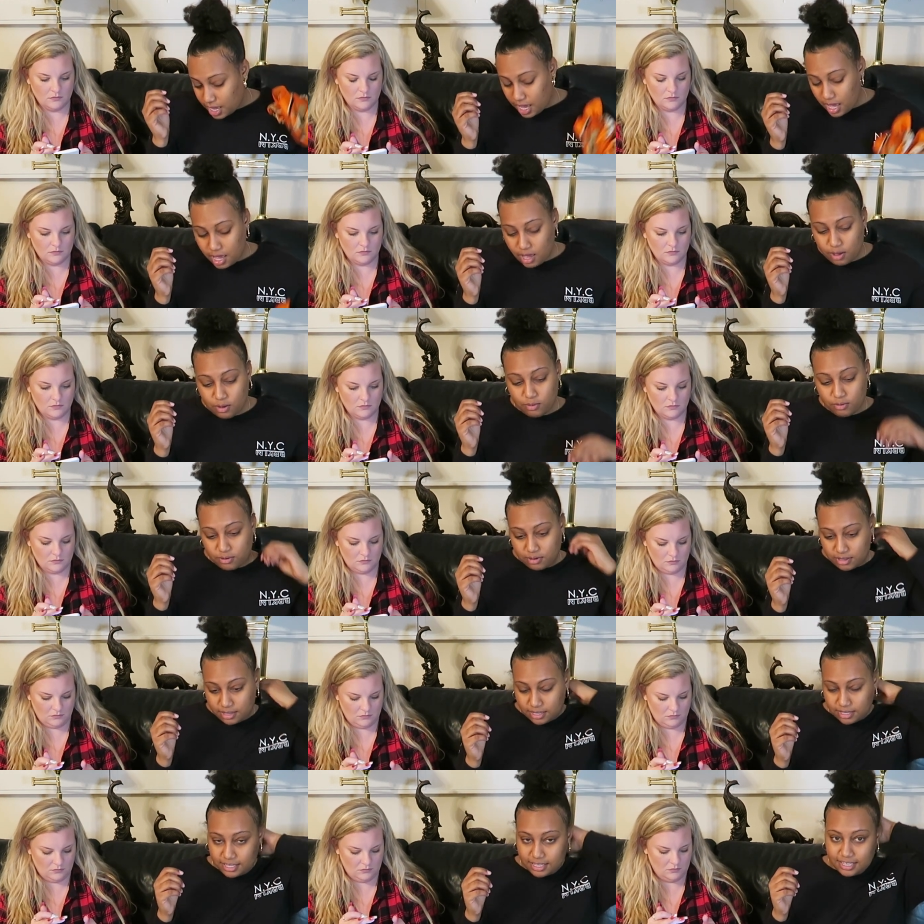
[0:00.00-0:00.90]
Speaker 1: Oh.
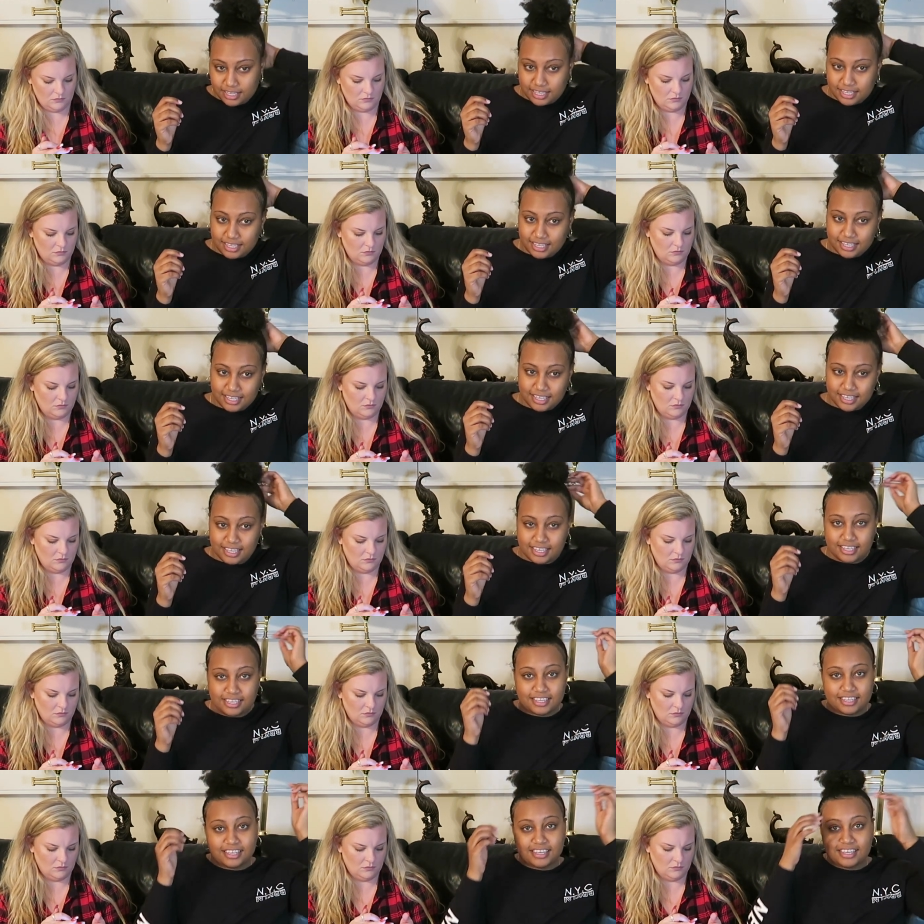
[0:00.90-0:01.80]

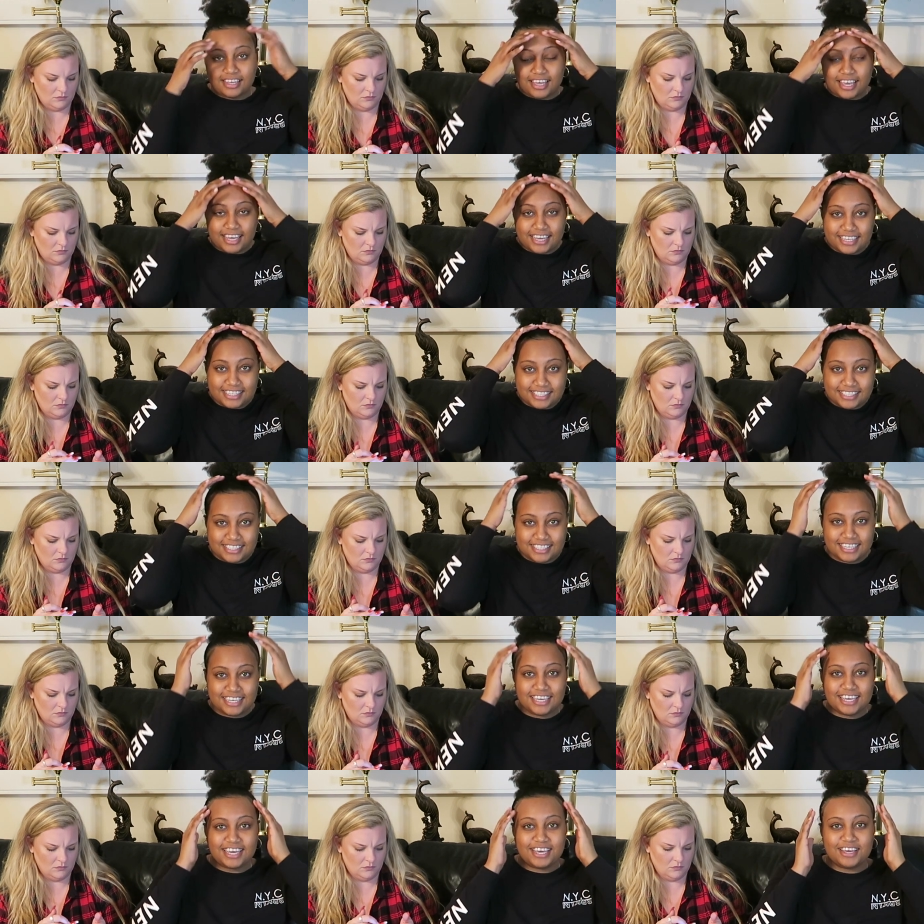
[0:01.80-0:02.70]
I can
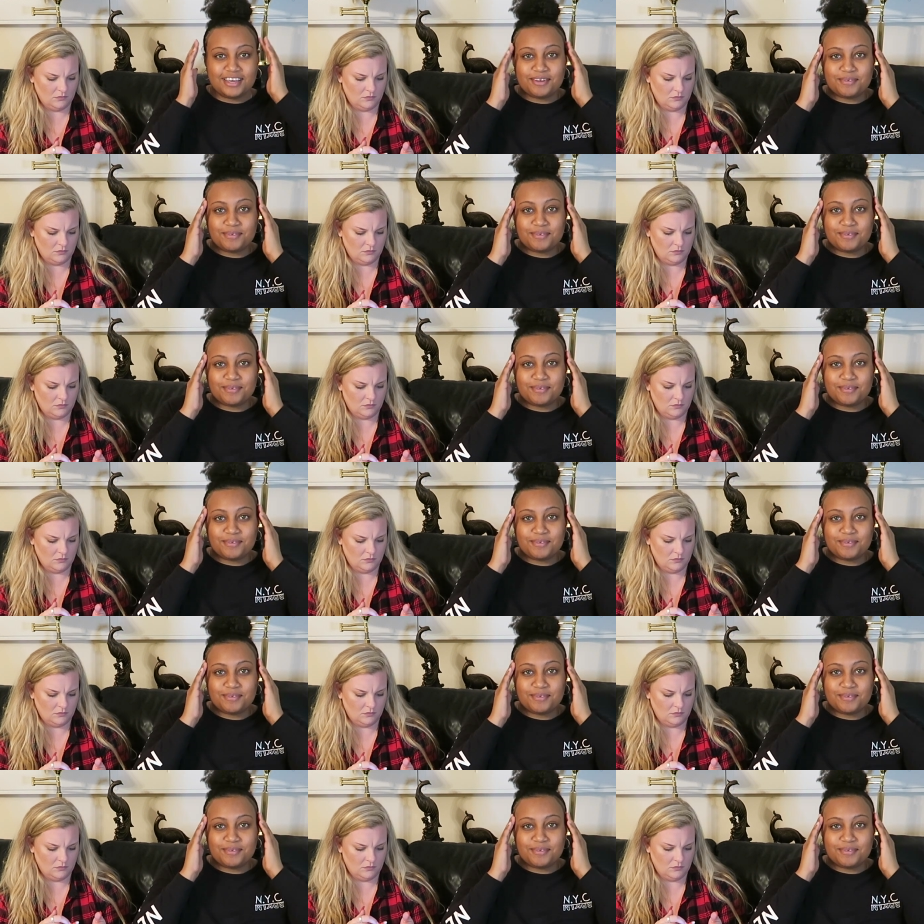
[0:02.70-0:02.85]
see.